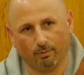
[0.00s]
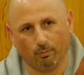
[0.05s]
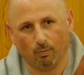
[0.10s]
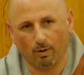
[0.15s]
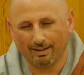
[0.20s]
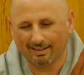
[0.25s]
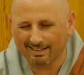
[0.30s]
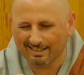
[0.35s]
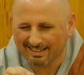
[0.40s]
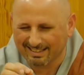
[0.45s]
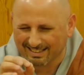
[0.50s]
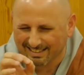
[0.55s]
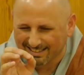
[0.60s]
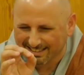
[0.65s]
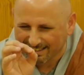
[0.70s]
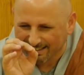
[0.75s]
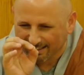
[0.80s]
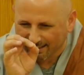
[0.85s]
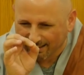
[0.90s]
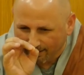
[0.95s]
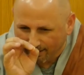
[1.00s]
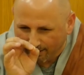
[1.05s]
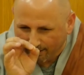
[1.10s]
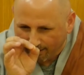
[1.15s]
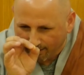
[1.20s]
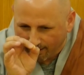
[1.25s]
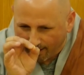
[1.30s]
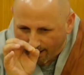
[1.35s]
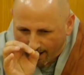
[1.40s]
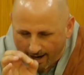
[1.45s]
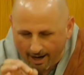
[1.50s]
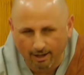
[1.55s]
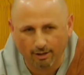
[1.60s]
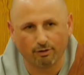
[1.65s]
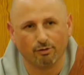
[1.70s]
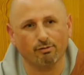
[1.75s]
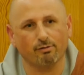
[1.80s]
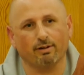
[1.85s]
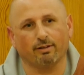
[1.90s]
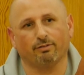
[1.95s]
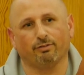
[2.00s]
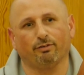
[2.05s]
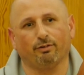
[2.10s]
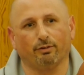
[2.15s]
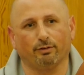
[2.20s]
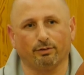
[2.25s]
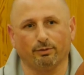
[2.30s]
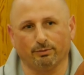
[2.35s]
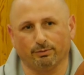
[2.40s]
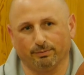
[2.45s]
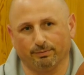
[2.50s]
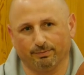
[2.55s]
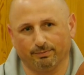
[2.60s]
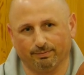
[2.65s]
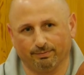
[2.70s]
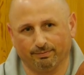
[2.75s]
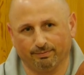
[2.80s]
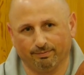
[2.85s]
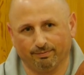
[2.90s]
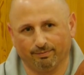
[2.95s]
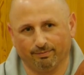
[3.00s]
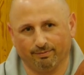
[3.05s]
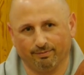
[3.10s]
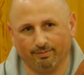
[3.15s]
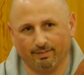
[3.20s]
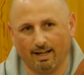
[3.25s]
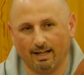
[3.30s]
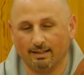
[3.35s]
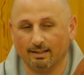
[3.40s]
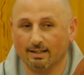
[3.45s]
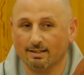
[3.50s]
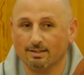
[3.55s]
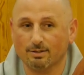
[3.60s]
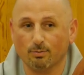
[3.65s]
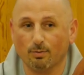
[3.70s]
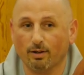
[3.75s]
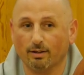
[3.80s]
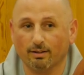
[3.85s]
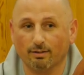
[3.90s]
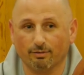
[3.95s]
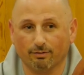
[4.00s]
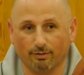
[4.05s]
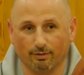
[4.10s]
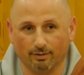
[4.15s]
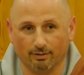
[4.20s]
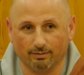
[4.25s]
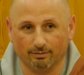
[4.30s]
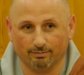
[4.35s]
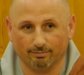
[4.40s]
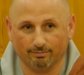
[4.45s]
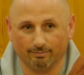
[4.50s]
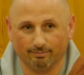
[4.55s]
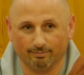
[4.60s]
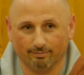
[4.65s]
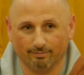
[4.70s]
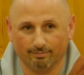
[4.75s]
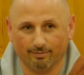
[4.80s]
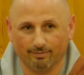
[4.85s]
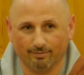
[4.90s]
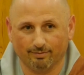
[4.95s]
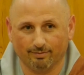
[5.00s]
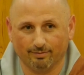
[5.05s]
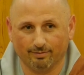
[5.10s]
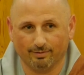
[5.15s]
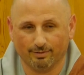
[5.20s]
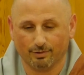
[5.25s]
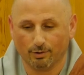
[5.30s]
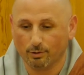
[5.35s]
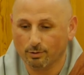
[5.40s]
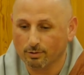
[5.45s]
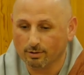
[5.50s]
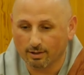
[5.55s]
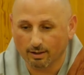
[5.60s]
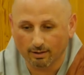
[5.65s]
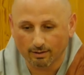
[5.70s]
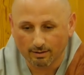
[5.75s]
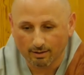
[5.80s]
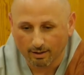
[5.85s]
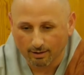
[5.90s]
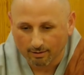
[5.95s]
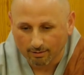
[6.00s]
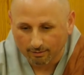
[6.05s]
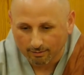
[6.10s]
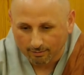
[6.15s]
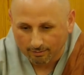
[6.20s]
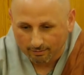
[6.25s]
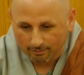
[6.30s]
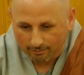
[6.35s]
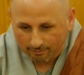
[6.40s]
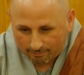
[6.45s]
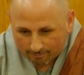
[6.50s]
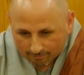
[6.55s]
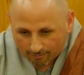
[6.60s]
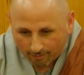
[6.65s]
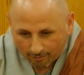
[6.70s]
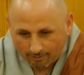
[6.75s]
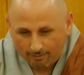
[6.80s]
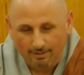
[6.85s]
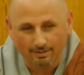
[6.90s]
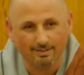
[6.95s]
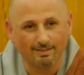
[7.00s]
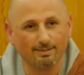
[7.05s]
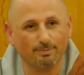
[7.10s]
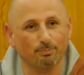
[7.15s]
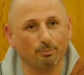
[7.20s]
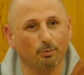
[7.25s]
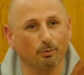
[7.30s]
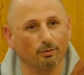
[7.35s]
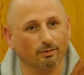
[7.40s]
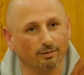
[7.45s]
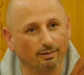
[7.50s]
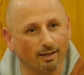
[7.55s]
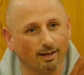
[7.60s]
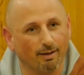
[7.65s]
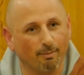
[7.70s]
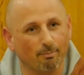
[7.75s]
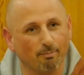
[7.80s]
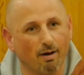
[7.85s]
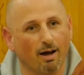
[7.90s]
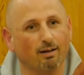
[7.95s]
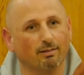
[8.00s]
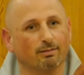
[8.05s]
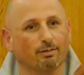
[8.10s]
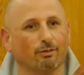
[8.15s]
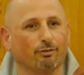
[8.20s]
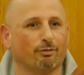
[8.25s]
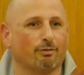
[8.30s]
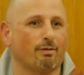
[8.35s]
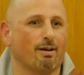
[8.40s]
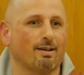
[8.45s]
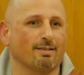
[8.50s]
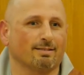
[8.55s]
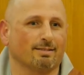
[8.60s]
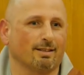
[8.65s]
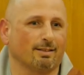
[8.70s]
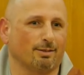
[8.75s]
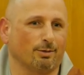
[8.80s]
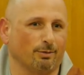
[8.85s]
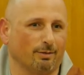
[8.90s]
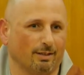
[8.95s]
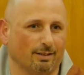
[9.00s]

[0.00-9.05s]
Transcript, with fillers: what is accurate for you. And that's wonderful. So you can take on on the spoon the amount of rice that you